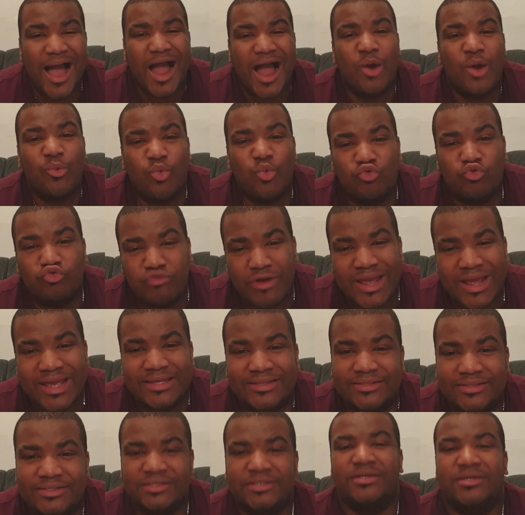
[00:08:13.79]
I will
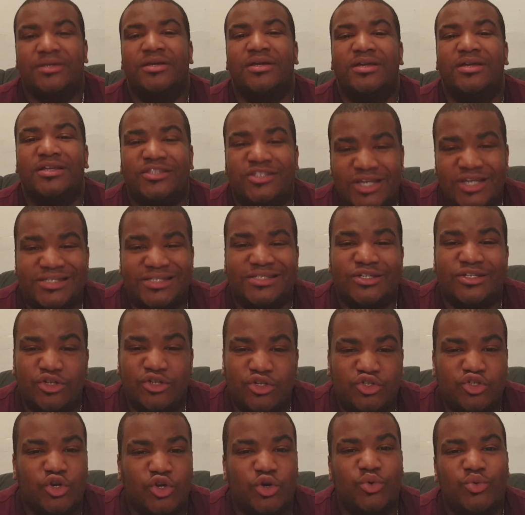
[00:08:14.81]
rate Jessica
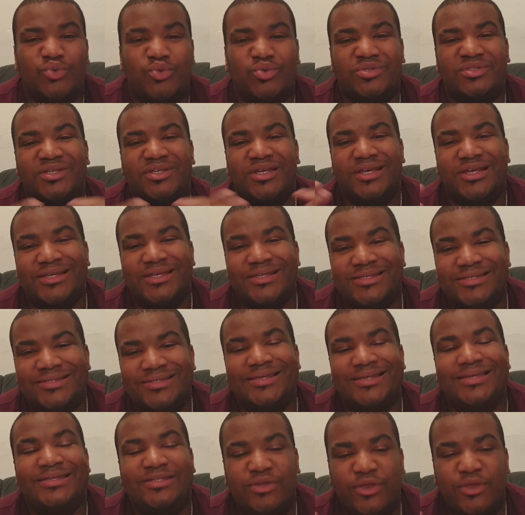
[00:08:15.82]
Jones
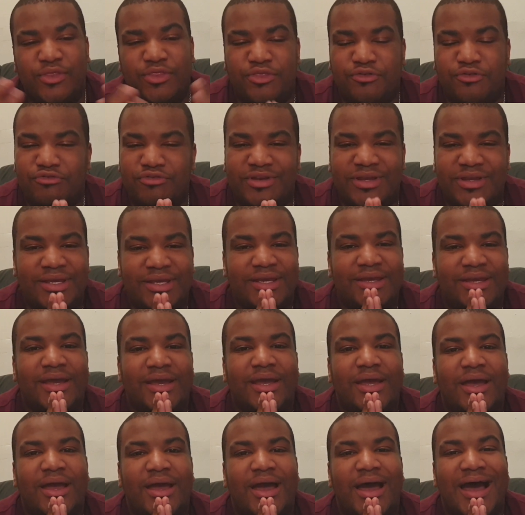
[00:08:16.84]
season three
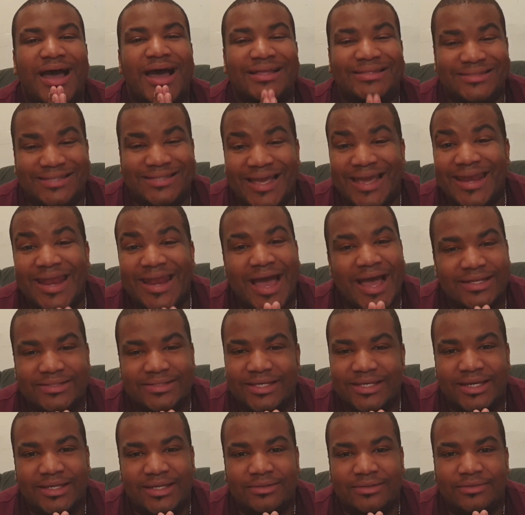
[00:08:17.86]
a 10 out of
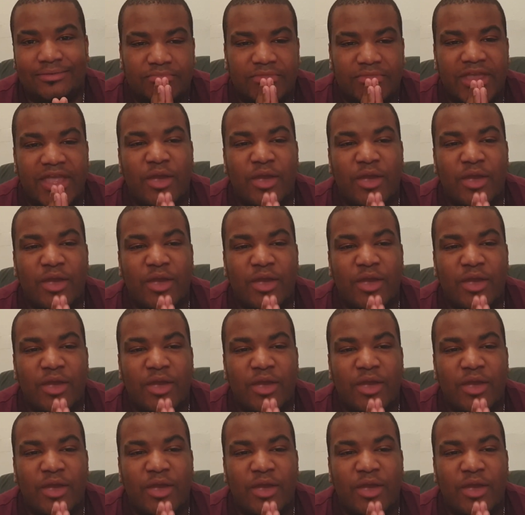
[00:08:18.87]
10.